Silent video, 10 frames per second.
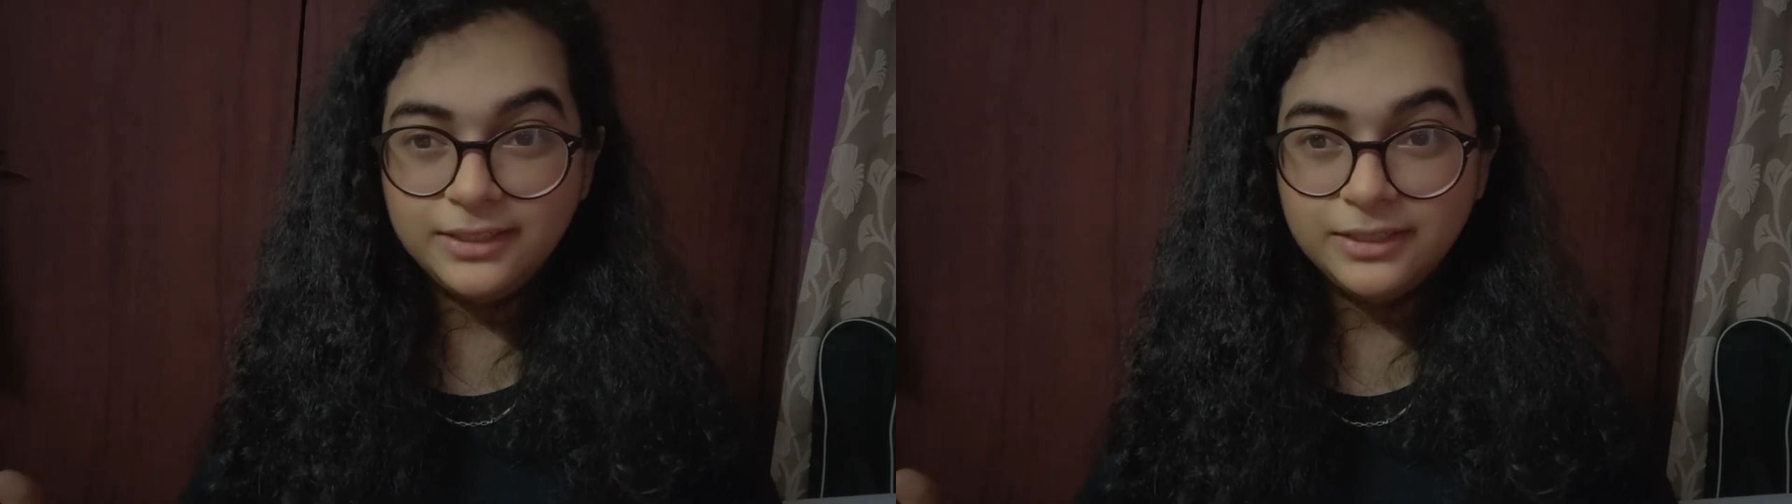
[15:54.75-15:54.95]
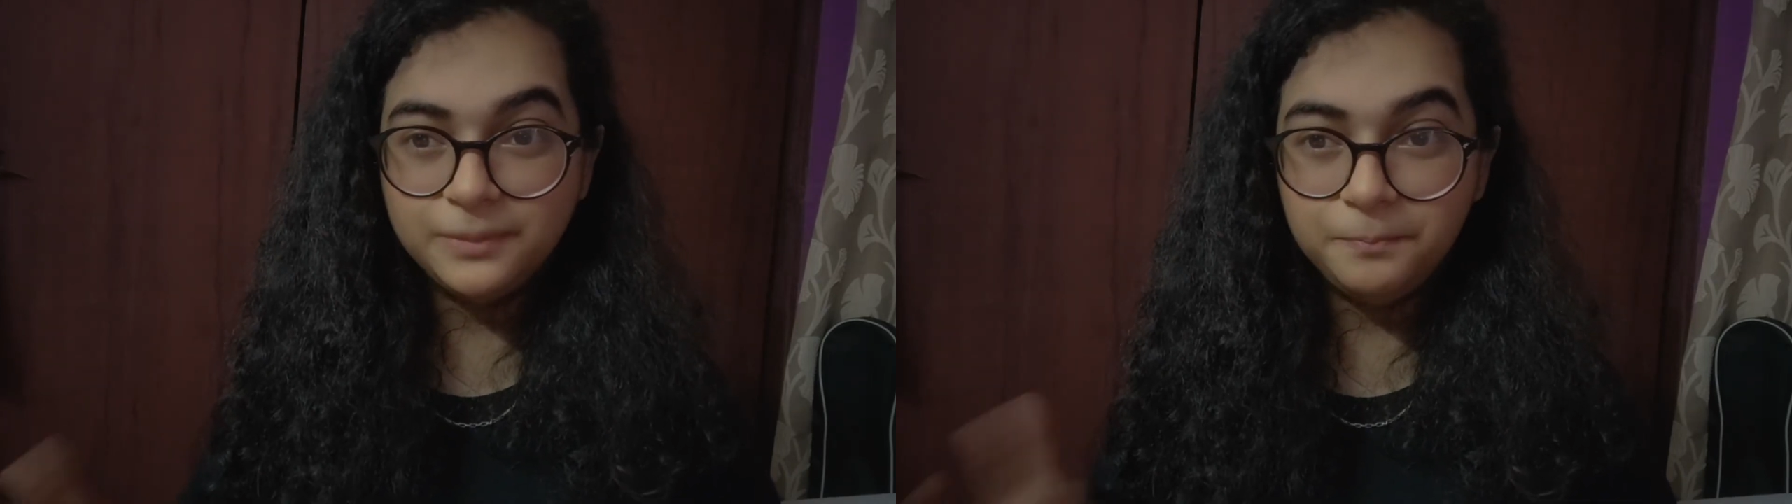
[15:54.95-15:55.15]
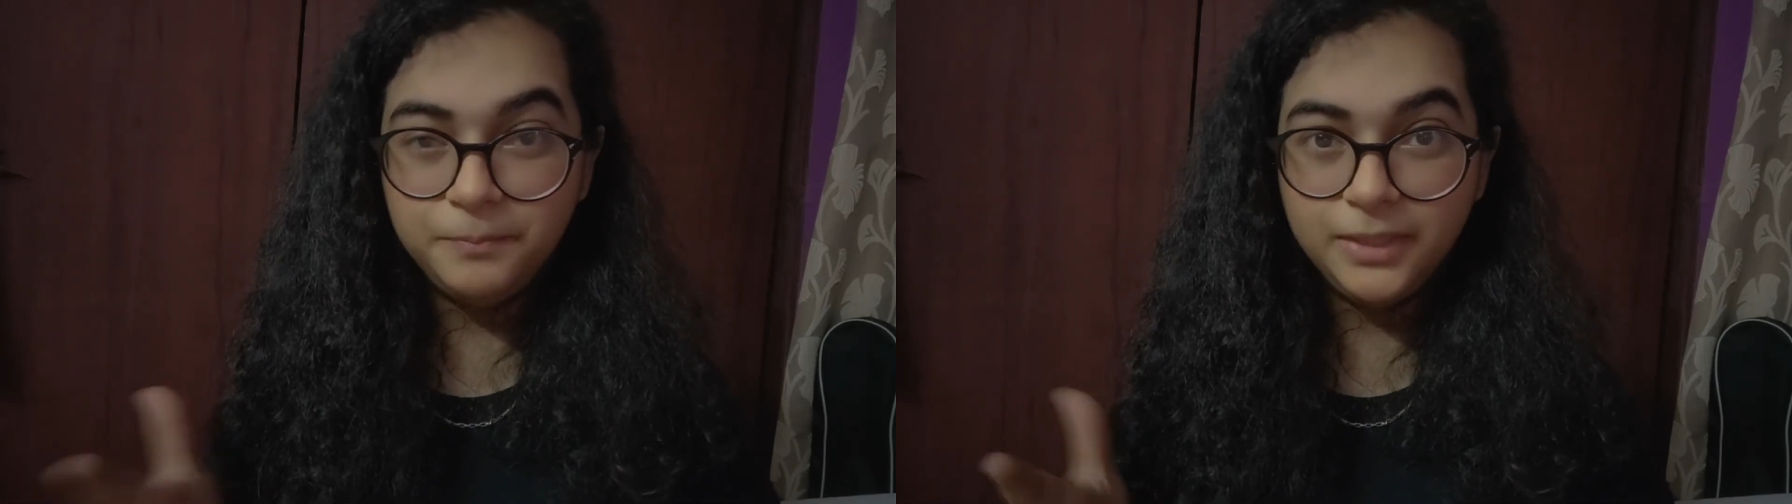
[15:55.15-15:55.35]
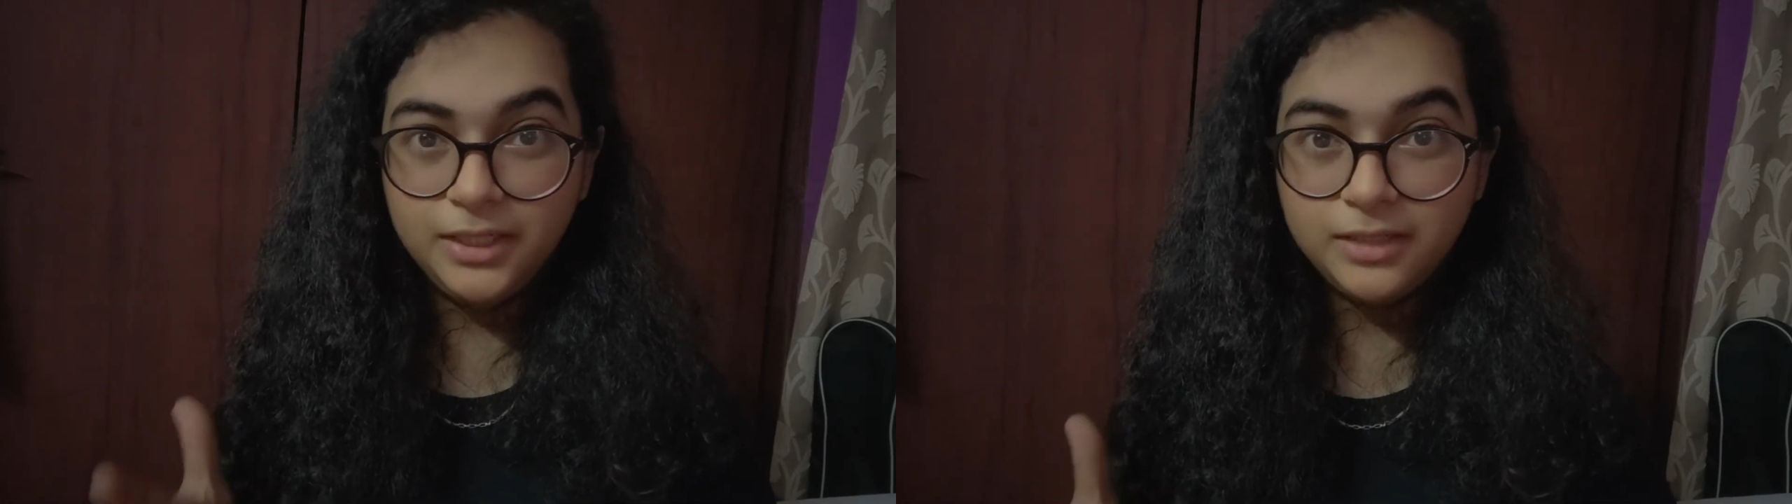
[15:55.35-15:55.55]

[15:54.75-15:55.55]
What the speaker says: the build